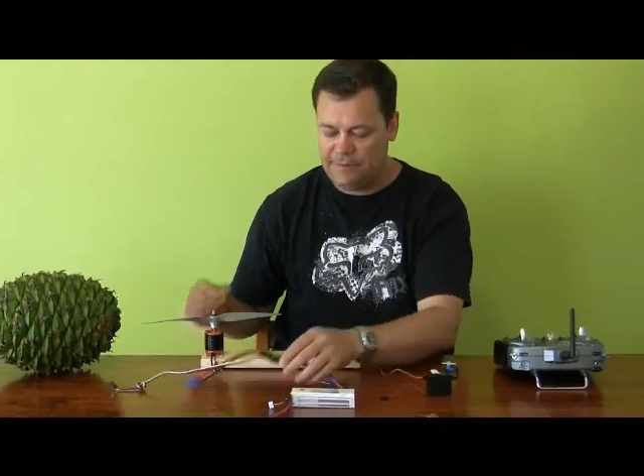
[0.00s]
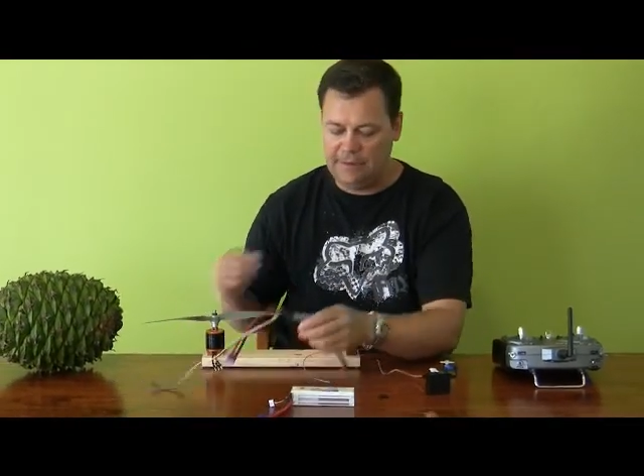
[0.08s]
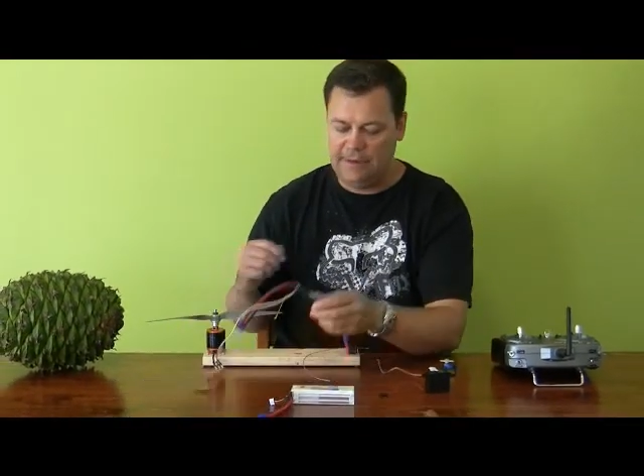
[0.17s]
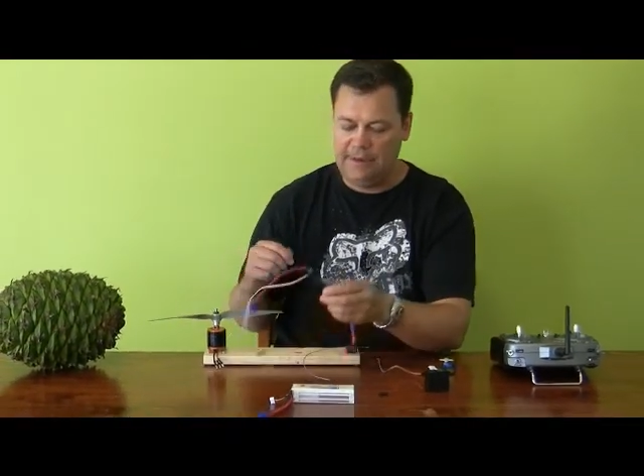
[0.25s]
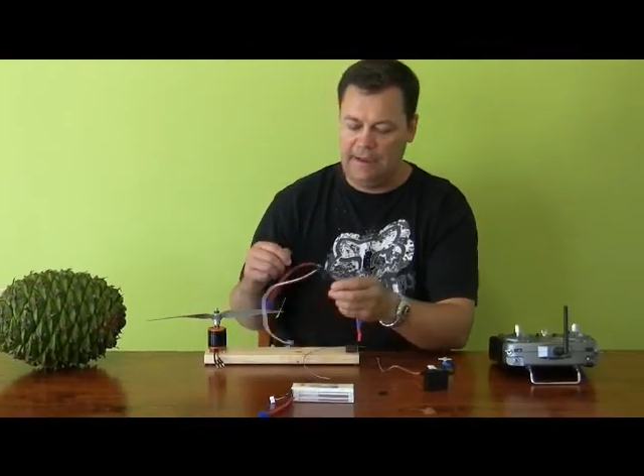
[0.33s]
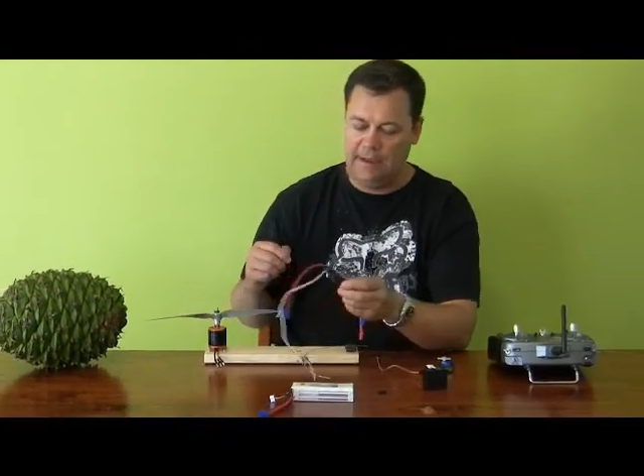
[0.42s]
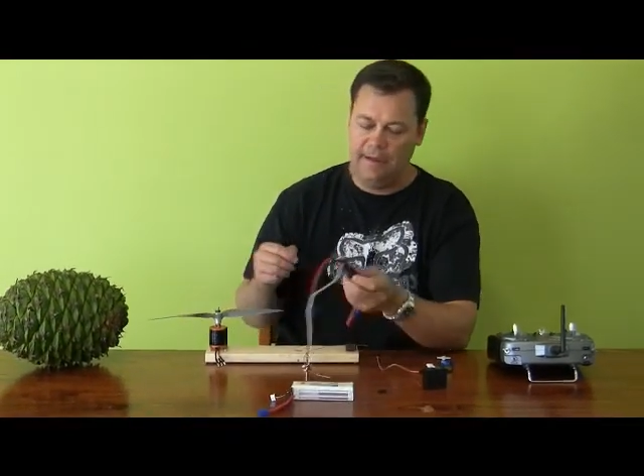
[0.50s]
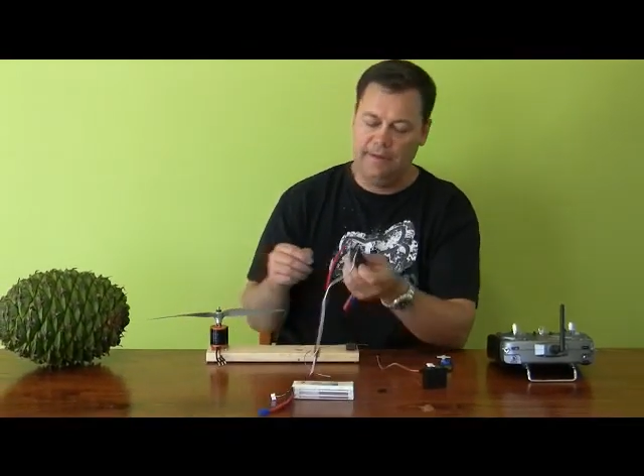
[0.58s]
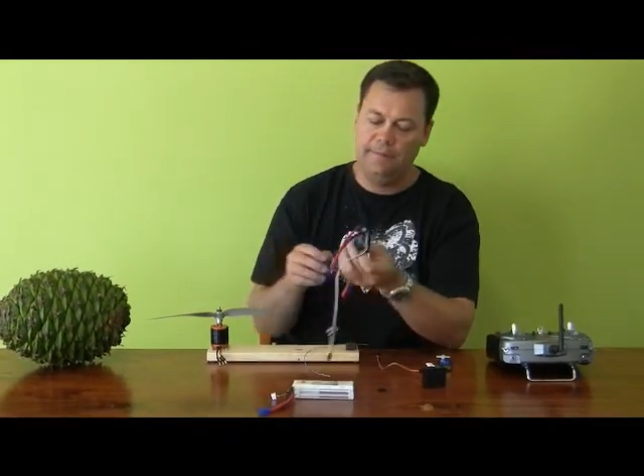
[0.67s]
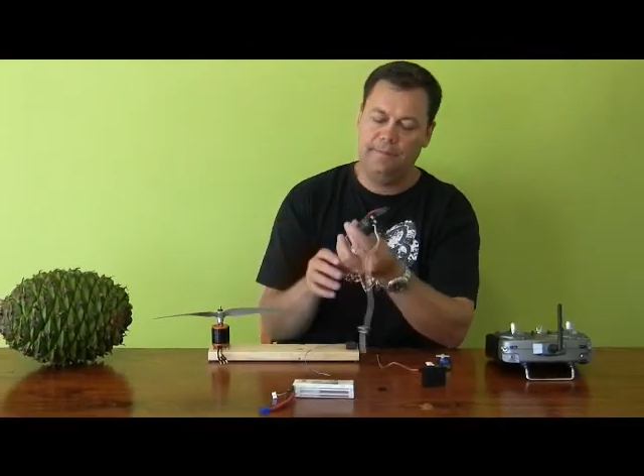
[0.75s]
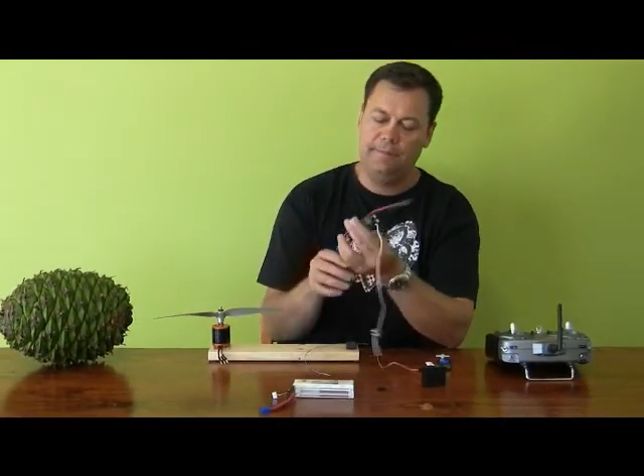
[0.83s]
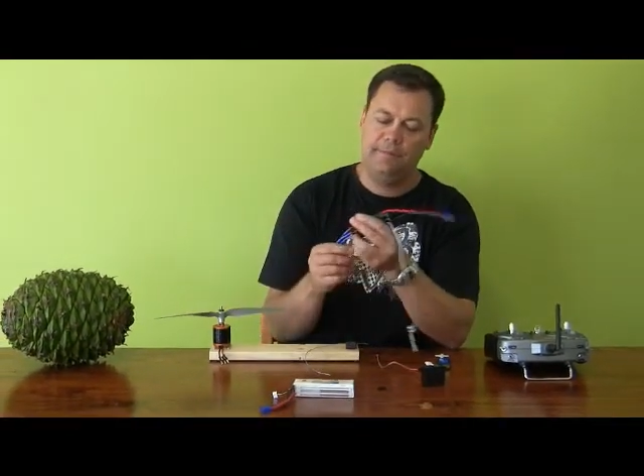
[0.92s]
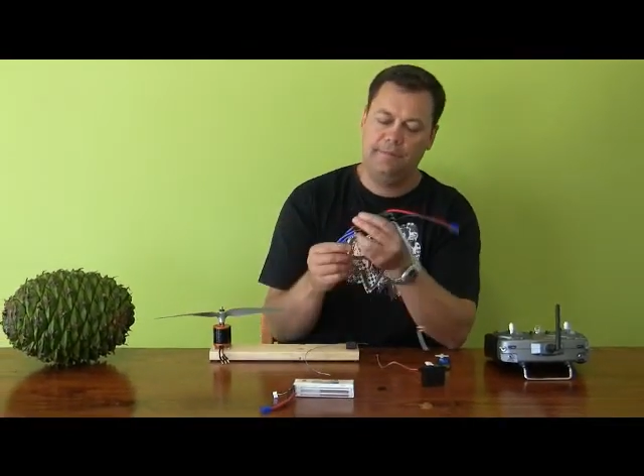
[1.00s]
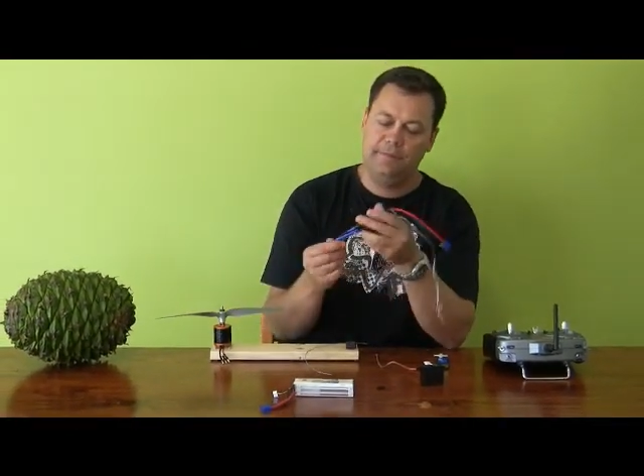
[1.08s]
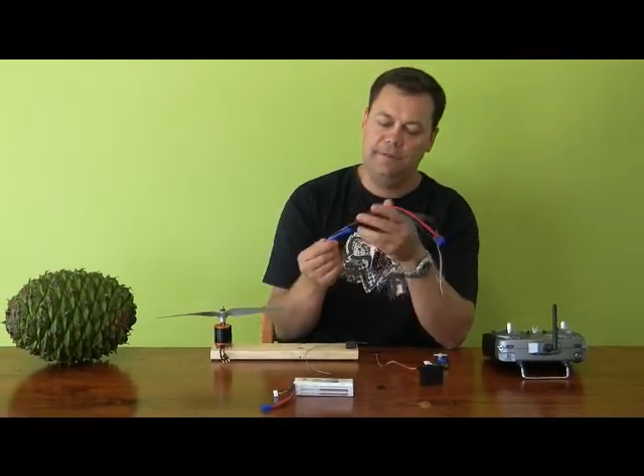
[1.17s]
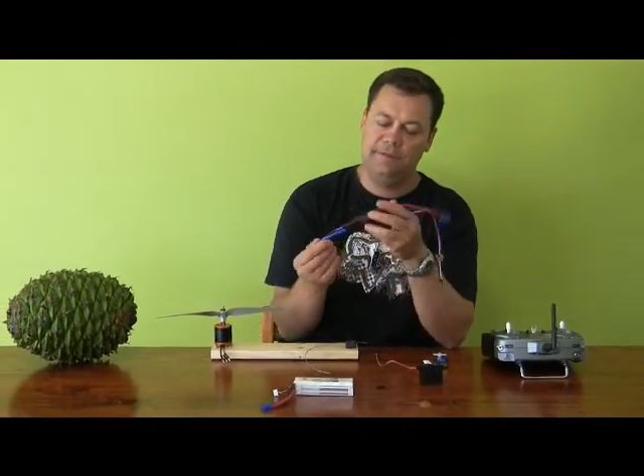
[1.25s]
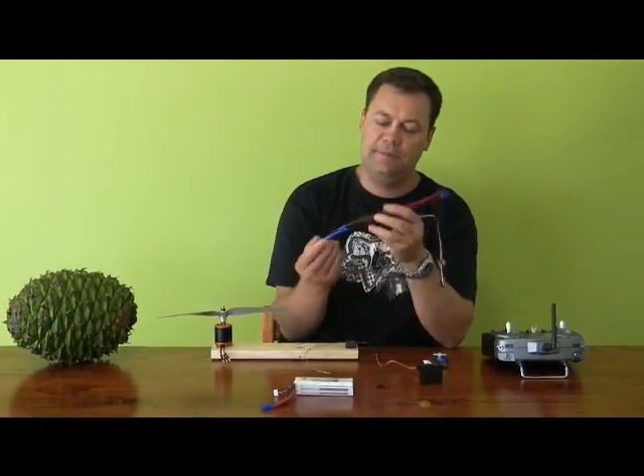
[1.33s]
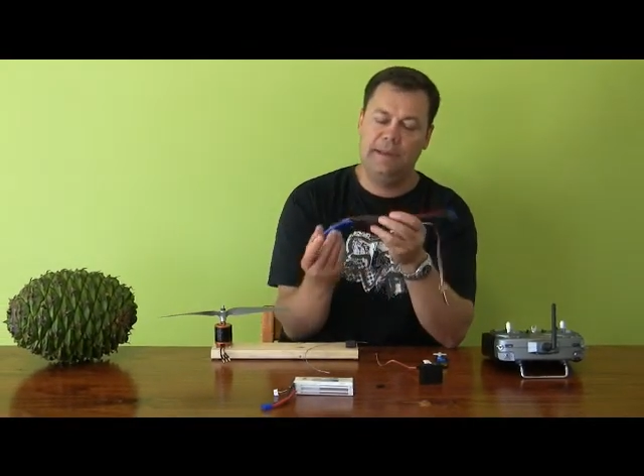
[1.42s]

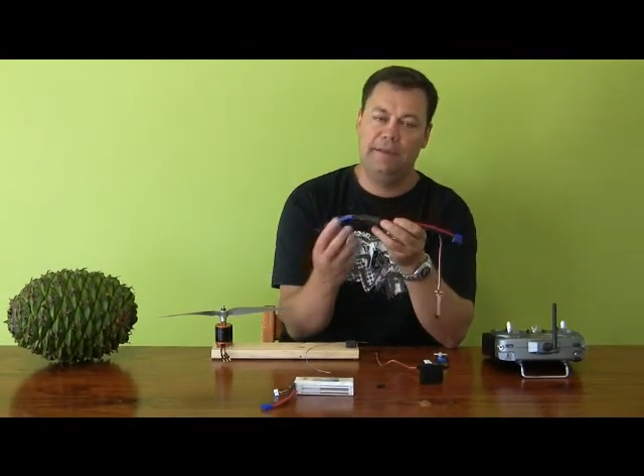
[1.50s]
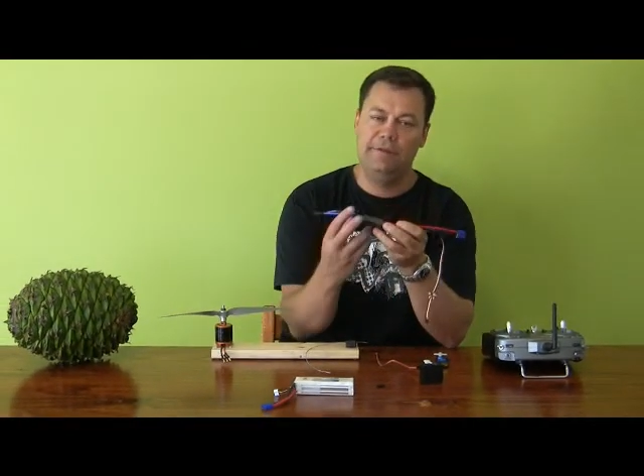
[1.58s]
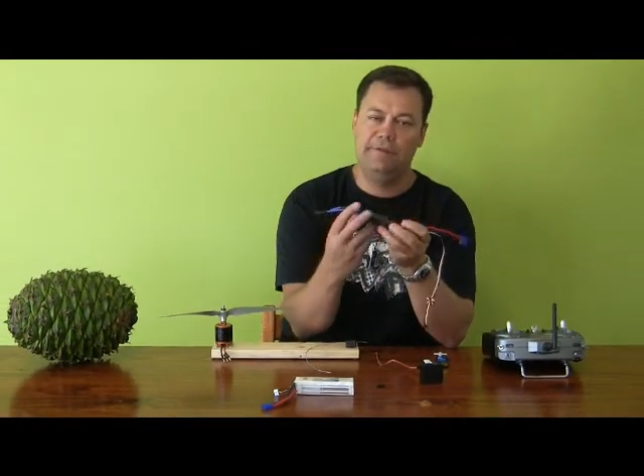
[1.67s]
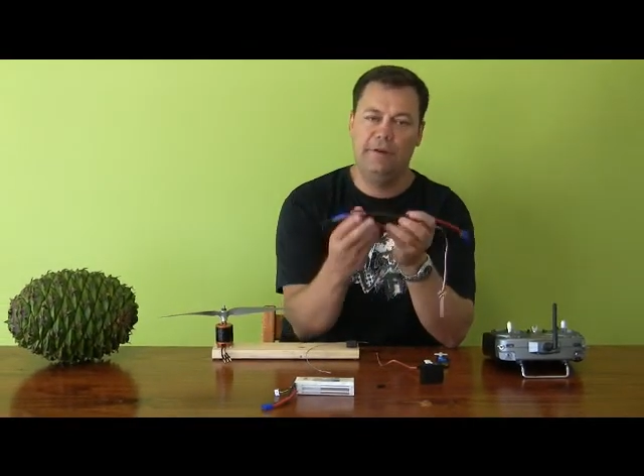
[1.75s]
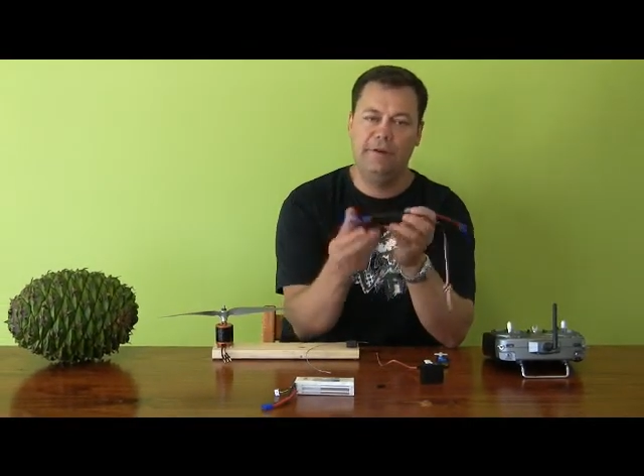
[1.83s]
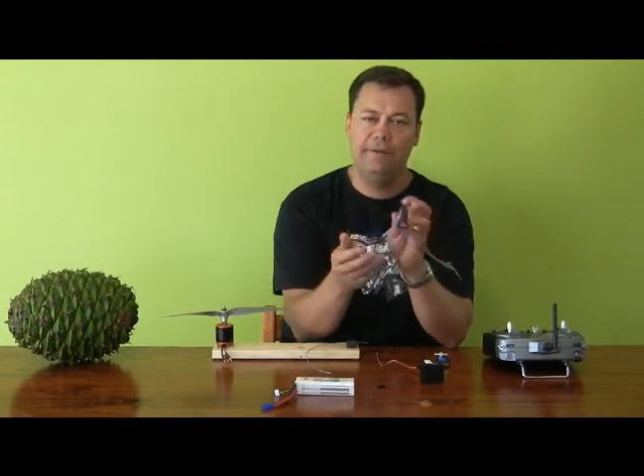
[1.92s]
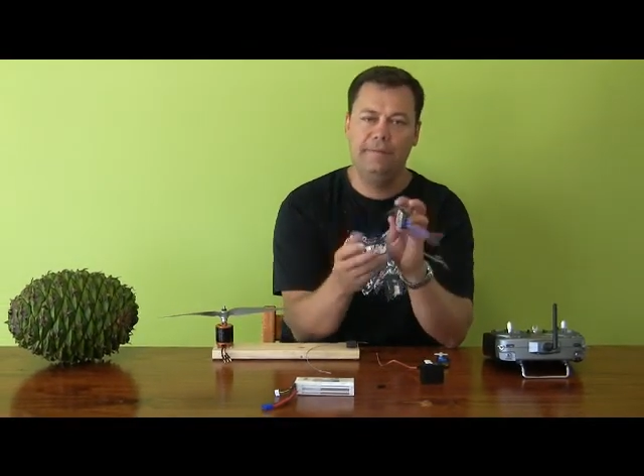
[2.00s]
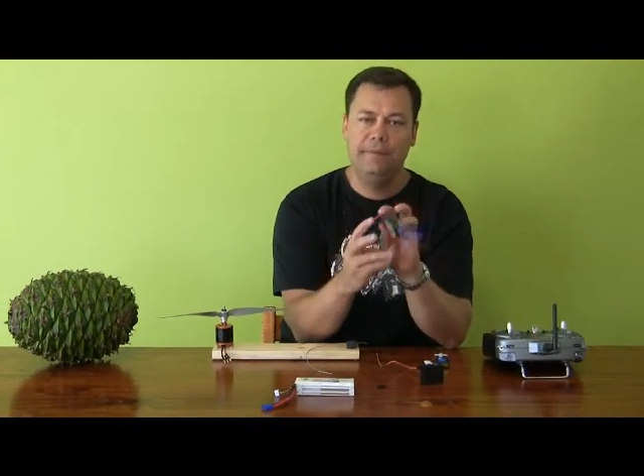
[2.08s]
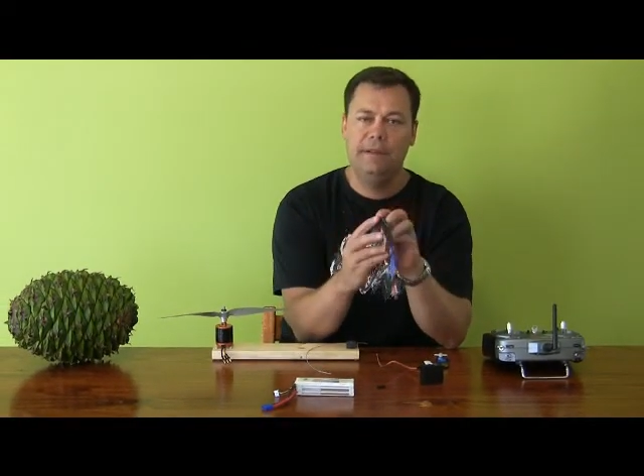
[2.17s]
the speed controller.